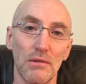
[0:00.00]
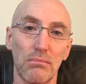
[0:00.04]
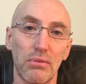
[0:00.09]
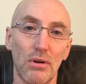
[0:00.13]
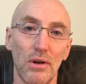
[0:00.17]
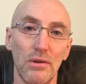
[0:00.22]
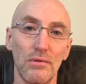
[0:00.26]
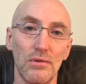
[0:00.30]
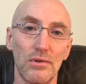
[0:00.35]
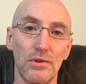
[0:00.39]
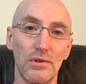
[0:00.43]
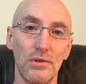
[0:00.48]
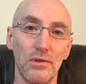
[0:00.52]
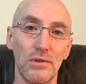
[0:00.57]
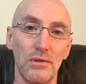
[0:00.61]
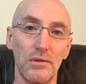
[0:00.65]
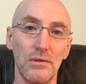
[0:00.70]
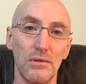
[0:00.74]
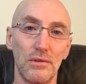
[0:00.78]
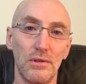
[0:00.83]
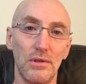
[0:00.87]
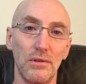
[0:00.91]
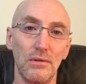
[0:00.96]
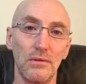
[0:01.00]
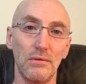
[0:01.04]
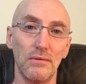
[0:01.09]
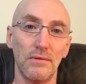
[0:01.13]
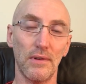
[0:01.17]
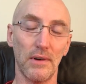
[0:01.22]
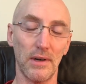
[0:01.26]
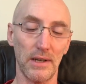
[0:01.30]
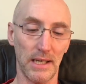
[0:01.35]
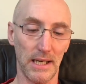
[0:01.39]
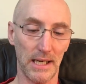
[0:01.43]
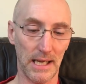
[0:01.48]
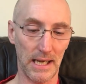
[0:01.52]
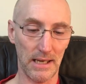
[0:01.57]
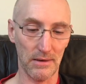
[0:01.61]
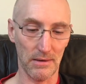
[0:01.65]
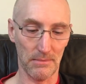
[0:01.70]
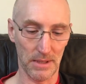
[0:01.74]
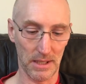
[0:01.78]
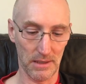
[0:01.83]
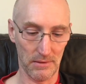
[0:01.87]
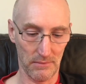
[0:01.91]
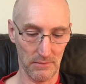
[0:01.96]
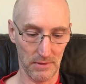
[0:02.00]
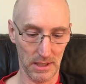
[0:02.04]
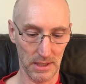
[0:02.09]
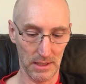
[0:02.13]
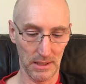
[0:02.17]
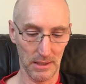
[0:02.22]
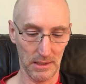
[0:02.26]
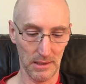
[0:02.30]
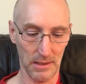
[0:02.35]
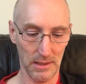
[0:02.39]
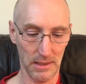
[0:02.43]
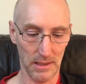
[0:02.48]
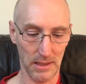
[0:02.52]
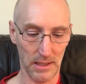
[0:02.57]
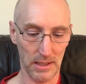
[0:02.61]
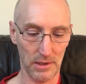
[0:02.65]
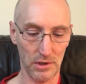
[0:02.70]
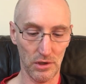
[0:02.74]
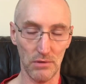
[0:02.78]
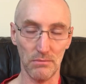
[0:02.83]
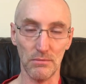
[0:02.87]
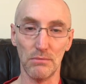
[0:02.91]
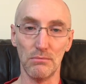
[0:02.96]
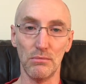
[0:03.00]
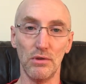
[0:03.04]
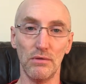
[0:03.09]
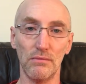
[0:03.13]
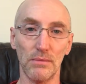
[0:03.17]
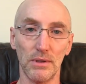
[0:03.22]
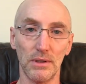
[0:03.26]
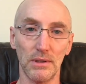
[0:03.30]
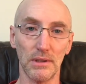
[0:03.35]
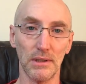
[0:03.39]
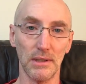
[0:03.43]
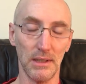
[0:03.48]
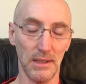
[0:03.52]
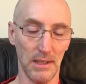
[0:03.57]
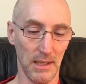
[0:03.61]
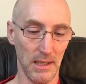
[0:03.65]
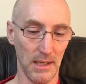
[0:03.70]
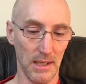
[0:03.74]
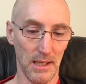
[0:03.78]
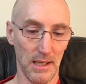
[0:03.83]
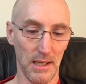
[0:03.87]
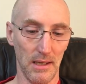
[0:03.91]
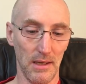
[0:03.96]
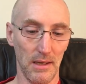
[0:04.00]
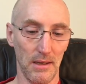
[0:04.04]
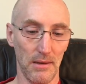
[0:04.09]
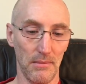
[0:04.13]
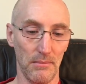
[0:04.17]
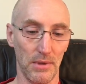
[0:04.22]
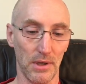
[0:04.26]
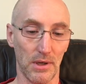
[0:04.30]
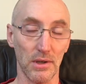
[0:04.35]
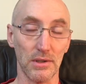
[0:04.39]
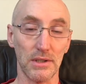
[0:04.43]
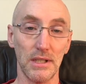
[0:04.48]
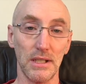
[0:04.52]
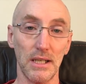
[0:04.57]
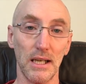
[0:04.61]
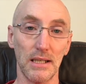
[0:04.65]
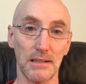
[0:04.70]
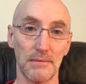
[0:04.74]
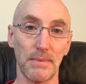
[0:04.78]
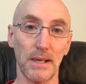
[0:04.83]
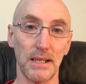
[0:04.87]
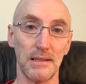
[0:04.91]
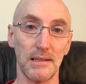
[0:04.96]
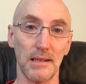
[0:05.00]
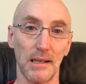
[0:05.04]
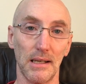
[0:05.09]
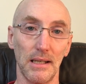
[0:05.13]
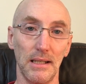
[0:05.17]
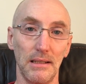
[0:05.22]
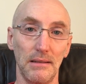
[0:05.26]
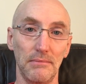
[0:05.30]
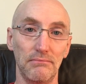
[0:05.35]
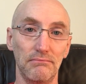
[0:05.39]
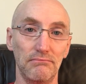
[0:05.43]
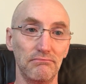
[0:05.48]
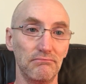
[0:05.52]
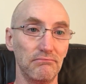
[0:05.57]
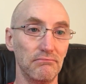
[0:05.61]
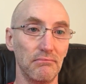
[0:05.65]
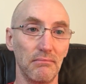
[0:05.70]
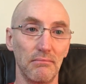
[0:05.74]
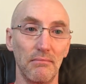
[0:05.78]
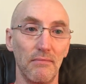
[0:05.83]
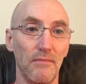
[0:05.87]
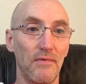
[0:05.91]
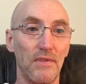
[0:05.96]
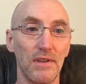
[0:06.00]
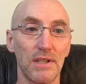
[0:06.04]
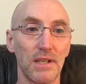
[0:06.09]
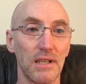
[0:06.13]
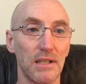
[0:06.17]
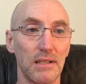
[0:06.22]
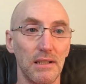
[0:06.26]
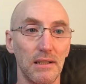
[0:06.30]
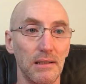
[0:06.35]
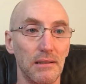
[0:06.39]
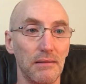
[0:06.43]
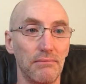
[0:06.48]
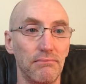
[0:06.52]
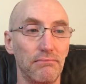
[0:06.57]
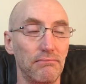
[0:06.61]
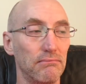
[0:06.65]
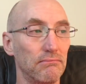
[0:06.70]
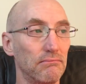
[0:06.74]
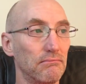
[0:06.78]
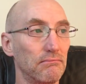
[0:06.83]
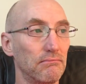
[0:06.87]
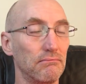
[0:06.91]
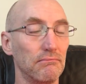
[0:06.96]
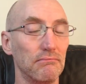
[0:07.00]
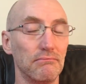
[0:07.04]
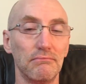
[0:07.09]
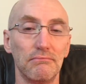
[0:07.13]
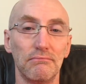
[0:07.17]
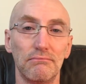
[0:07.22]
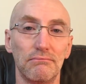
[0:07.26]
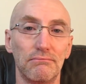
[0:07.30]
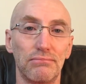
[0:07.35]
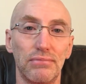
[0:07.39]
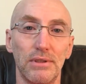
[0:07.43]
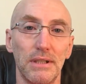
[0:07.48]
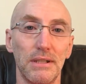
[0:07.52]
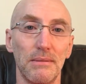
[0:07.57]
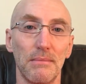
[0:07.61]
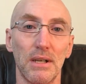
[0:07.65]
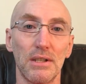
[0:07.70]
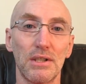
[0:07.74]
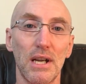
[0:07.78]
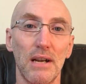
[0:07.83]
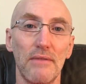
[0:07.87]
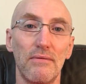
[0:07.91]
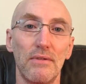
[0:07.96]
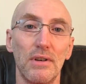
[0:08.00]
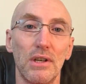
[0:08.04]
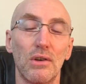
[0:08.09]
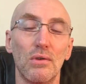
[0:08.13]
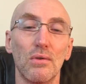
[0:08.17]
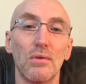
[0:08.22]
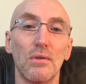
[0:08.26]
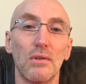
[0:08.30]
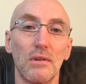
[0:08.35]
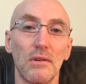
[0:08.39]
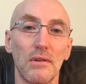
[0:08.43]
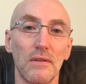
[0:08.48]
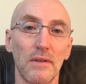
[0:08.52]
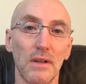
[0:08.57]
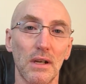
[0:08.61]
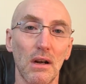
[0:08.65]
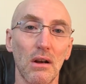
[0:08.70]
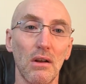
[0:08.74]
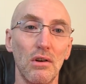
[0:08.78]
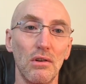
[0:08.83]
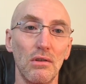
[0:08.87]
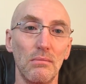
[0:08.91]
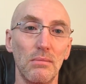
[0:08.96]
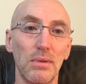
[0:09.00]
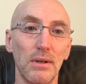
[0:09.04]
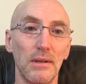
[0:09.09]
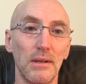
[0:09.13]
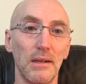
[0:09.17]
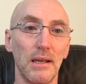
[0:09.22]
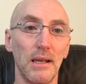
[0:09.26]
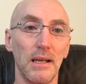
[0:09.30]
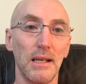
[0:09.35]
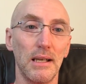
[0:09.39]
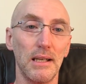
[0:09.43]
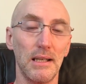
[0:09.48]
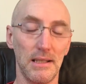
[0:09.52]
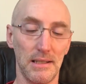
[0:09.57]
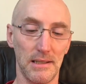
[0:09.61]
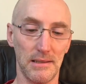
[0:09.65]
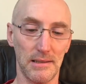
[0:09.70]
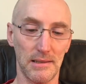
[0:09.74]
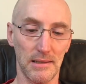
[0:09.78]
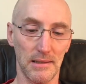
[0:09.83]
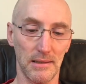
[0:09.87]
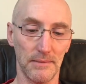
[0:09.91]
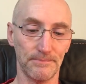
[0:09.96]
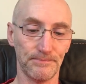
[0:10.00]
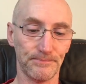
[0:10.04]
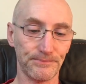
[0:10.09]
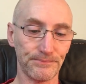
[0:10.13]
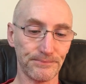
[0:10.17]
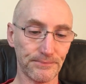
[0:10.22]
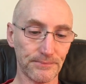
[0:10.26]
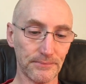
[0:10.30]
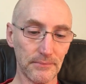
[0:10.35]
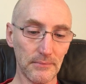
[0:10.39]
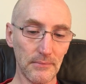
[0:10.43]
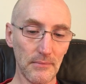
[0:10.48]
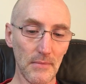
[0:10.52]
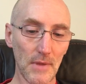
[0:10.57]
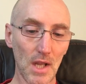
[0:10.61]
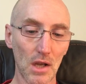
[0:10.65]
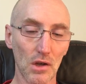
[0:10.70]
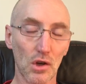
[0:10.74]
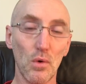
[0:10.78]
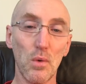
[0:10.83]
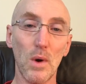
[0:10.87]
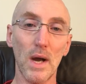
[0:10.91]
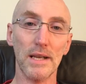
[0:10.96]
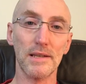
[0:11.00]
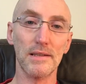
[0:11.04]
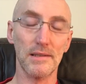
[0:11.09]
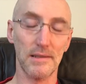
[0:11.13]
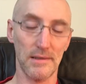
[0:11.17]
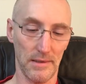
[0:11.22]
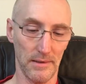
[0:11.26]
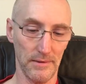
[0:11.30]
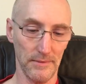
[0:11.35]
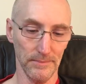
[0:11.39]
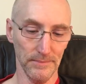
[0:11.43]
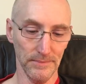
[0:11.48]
approach to finding out about running and human movement, because he has basically visited pretty much every corner of the globe in his quest.